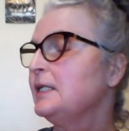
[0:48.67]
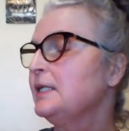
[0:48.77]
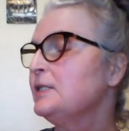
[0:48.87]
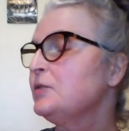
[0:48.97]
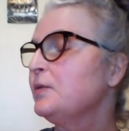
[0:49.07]

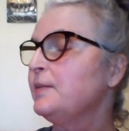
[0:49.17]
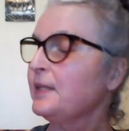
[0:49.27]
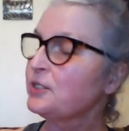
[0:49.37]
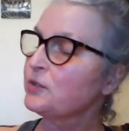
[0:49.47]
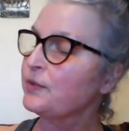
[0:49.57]
into a
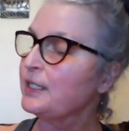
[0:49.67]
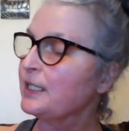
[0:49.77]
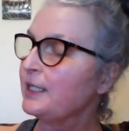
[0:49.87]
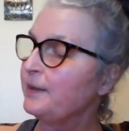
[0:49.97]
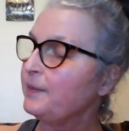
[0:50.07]
measuring
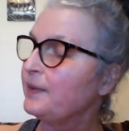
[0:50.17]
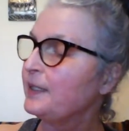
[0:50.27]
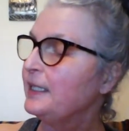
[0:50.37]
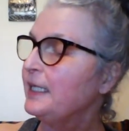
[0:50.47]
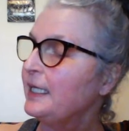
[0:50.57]
cup
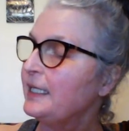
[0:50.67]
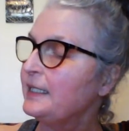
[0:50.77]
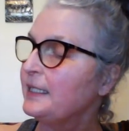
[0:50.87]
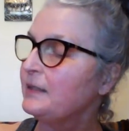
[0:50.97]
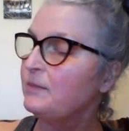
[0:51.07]

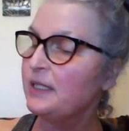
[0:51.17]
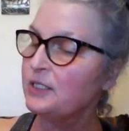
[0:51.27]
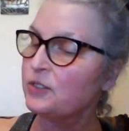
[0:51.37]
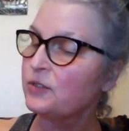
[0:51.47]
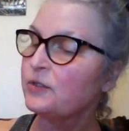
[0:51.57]
and then
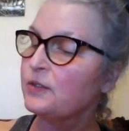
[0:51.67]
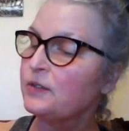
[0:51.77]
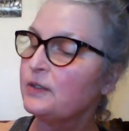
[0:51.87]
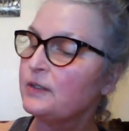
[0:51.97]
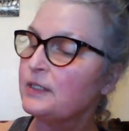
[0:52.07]
measure
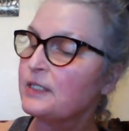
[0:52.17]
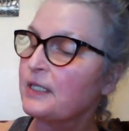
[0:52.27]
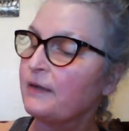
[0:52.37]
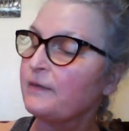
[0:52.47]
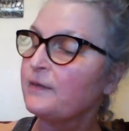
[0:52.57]
the
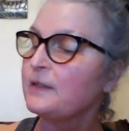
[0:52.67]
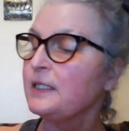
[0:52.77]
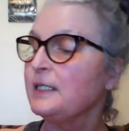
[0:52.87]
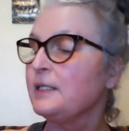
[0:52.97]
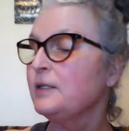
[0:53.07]
stuff
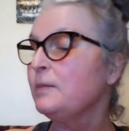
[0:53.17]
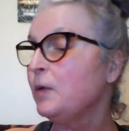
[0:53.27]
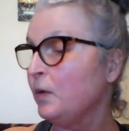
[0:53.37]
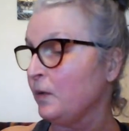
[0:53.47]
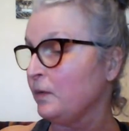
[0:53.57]
in the
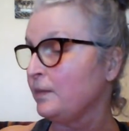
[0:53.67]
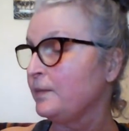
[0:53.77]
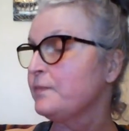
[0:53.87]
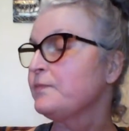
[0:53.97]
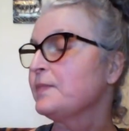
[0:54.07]
bowl?
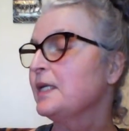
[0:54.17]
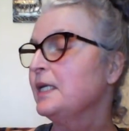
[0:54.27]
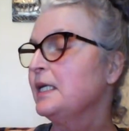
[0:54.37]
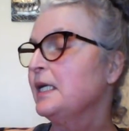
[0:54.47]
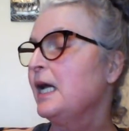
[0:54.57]

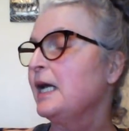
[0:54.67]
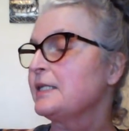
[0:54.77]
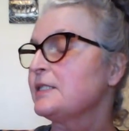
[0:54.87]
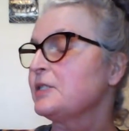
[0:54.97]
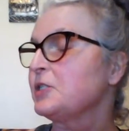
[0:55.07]
I
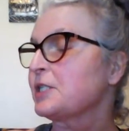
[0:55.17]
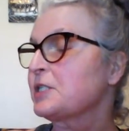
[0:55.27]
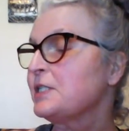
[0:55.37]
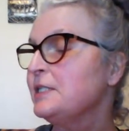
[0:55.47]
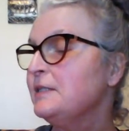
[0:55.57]

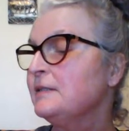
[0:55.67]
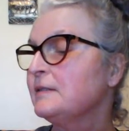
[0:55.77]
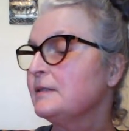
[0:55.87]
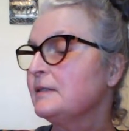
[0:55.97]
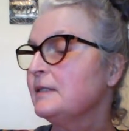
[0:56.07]
suggested.
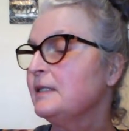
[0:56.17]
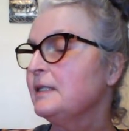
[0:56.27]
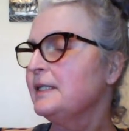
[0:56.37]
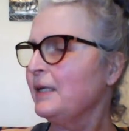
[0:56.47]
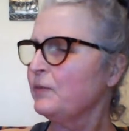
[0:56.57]

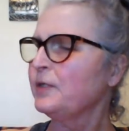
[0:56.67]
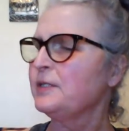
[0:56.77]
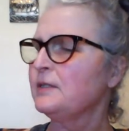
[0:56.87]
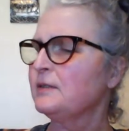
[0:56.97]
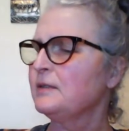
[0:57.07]
That
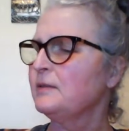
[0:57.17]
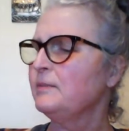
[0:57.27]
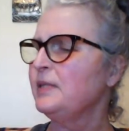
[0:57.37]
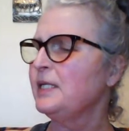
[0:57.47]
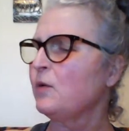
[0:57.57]
would
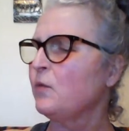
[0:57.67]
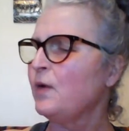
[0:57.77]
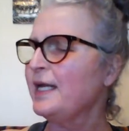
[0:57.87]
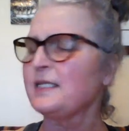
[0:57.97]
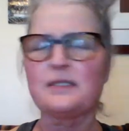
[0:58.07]
be a
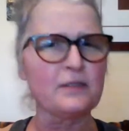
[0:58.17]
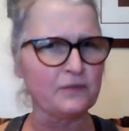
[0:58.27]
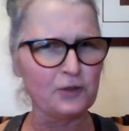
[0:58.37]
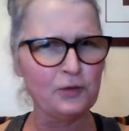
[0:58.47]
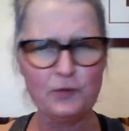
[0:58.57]
waste
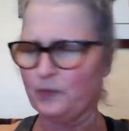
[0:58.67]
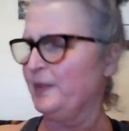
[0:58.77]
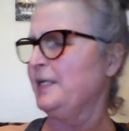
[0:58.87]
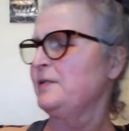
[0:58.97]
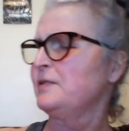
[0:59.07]
of
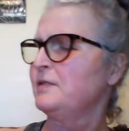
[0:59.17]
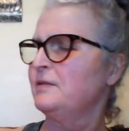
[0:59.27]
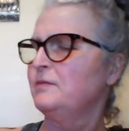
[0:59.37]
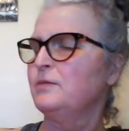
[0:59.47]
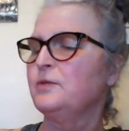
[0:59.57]
toothpaste,
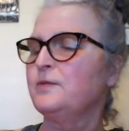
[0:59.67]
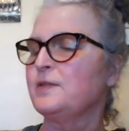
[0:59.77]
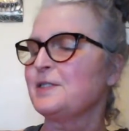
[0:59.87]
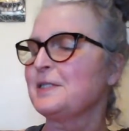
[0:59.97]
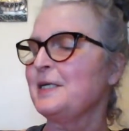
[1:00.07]

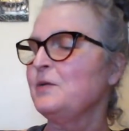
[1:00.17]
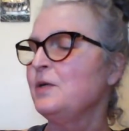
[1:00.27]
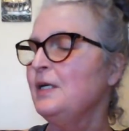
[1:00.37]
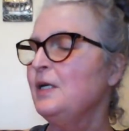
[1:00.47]
Rufus said.